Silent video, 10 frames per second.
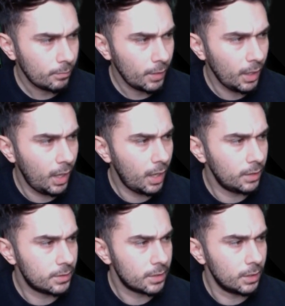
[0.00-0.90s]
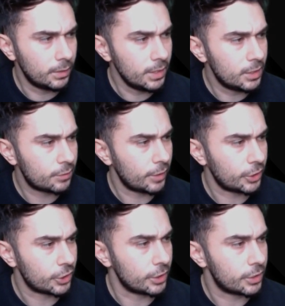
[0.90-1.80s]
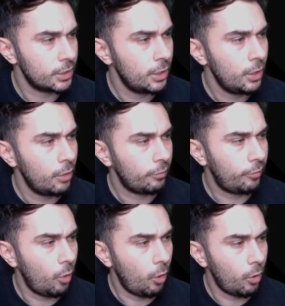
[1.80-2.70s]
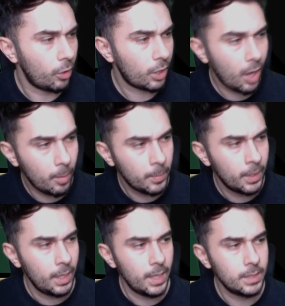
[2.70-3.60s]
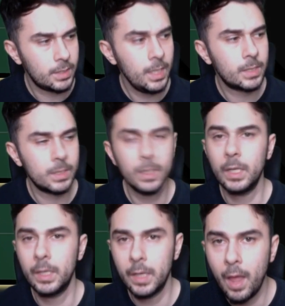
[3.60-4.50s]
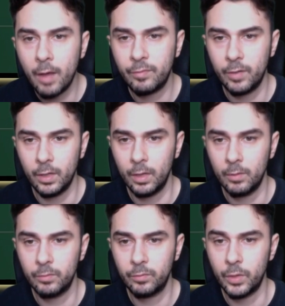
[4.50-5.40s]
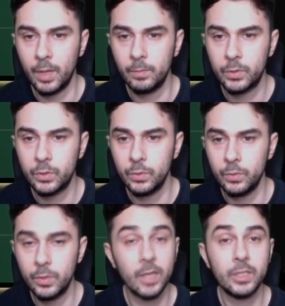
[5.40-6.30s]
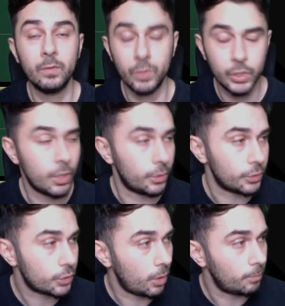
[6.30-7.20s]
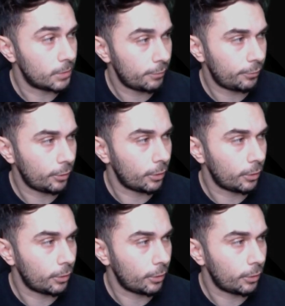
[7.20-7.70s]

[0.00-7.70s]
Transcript: And these fixtures for club is decent enough for them to get some returns. So I'm definitely going to